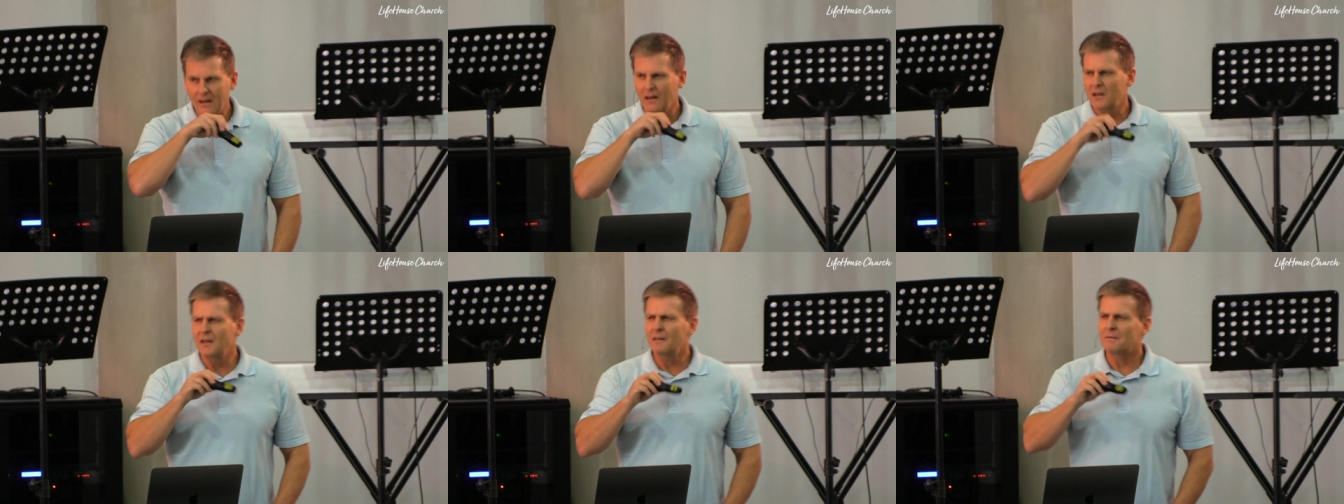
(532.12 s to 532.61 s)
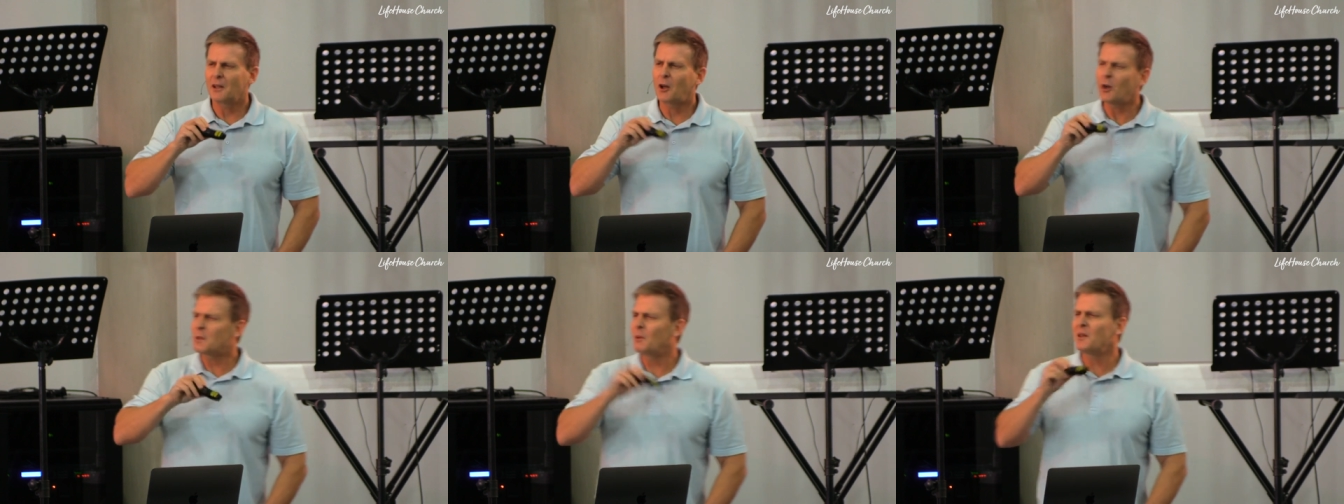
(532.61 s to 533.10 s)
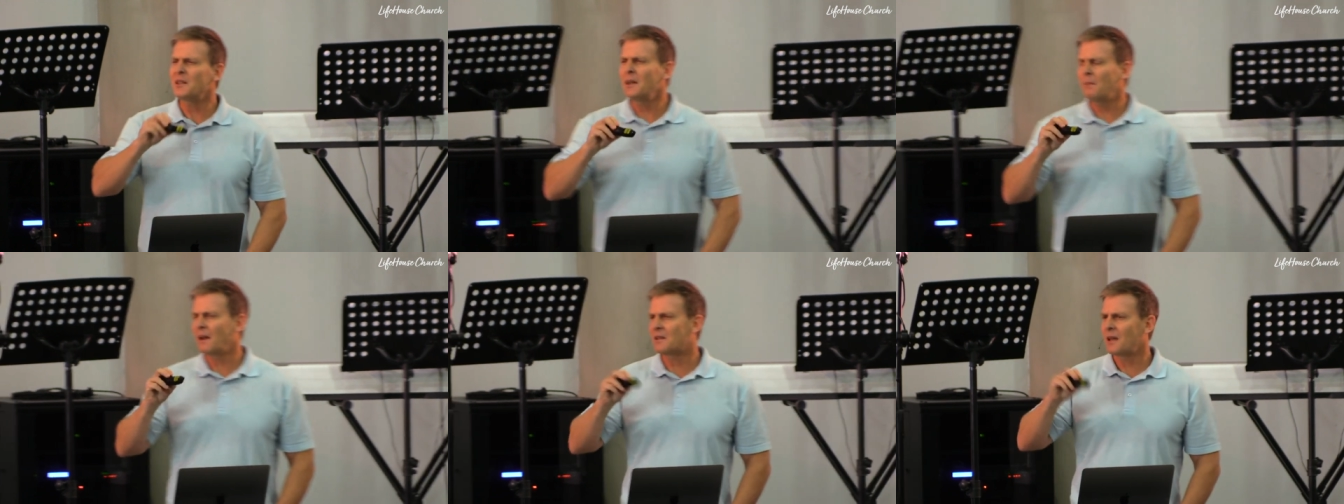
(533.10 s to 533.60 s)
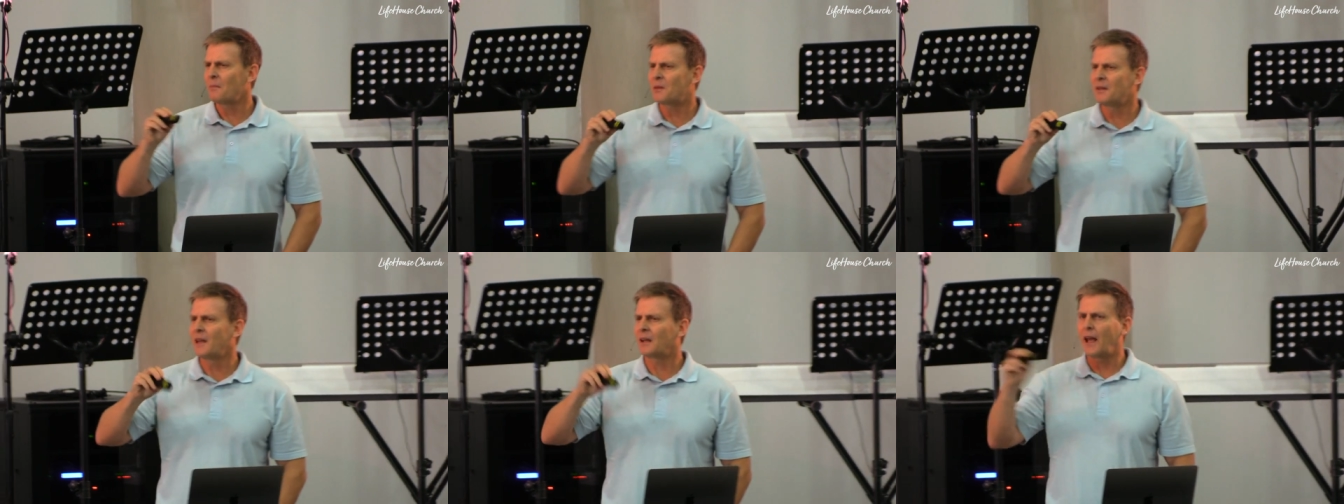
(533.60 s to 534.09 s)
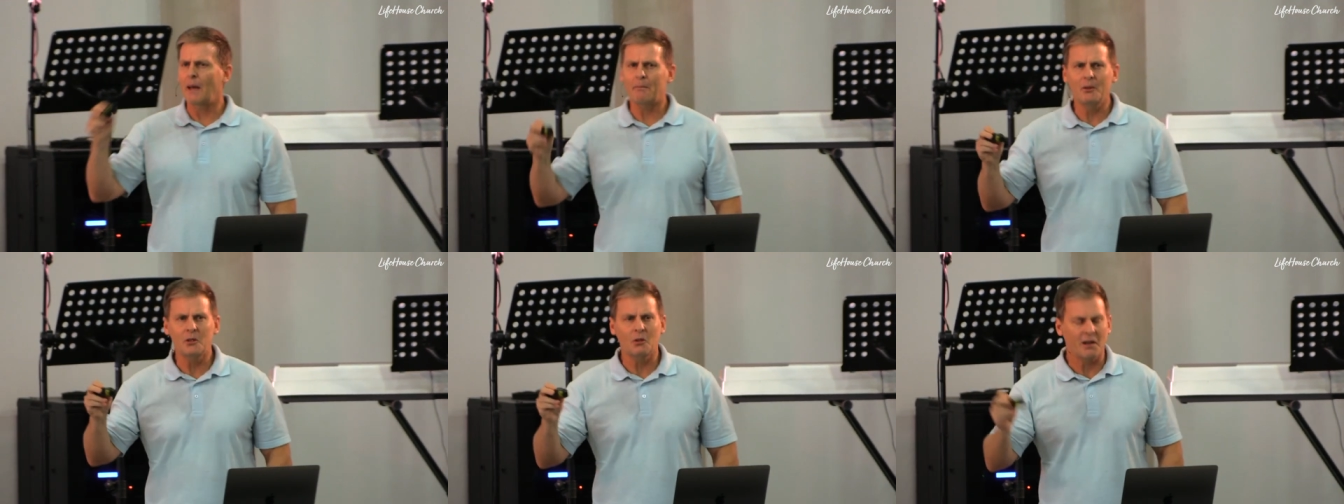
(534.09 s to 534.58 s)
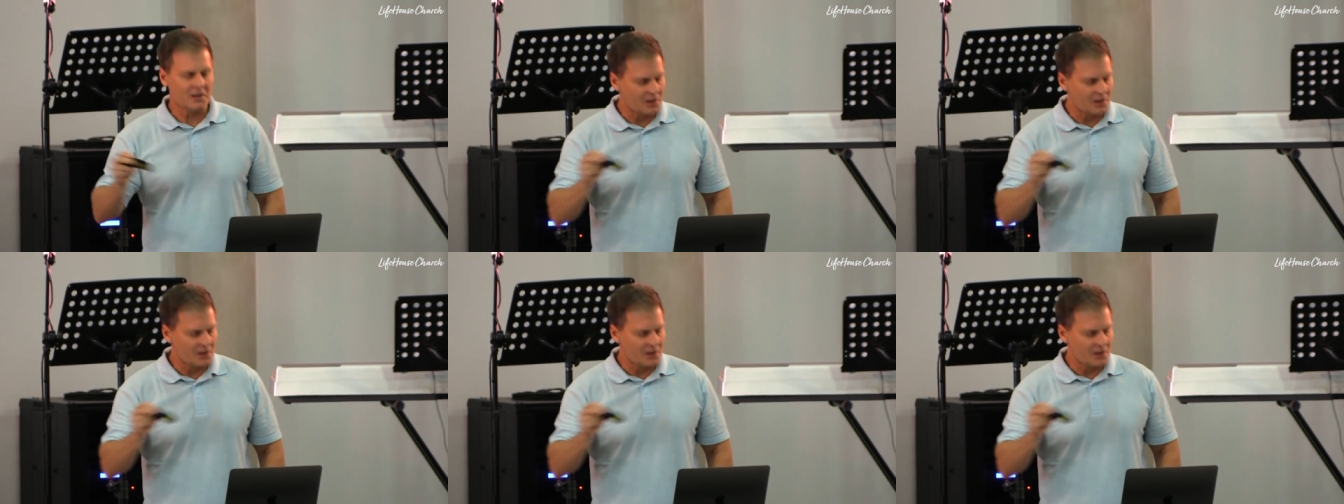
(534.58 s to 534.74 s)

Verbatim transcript: See, the, the gospel isn't about something that'll happen to us. The